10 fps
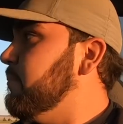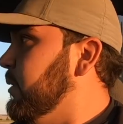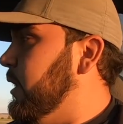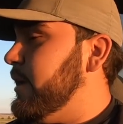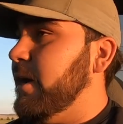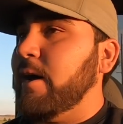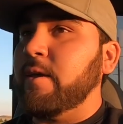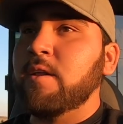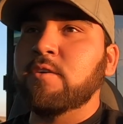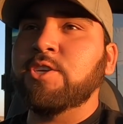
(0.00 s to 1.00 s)

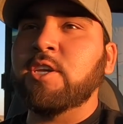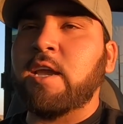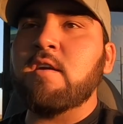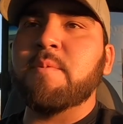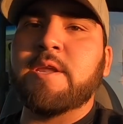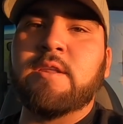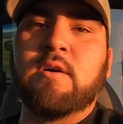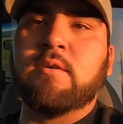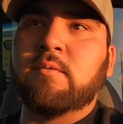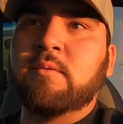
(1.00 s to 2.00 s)
But you know, it's just like everybody, you
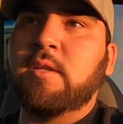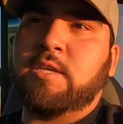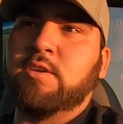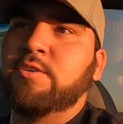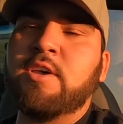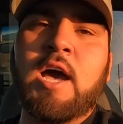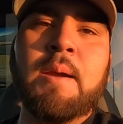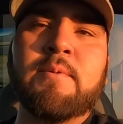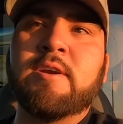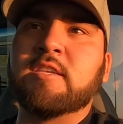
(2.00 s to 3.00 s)
know, it's either
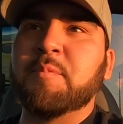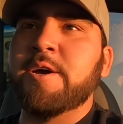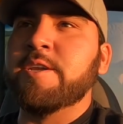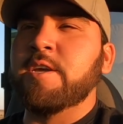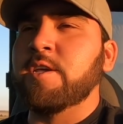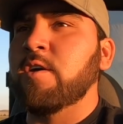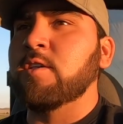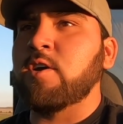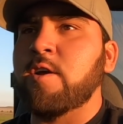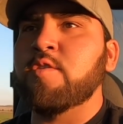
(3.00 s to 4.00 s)
time or it's money. You know,
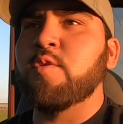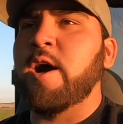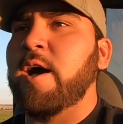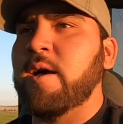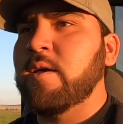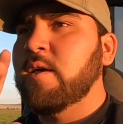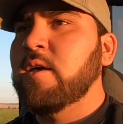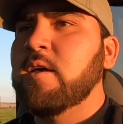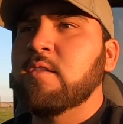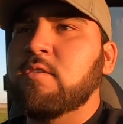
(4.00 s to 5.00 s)
it's hard to
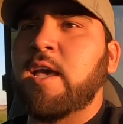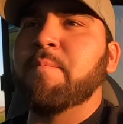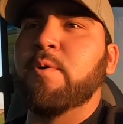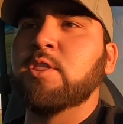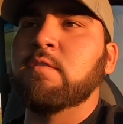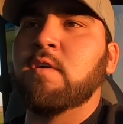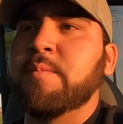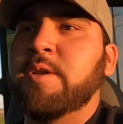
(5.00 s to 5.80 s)
have both of them.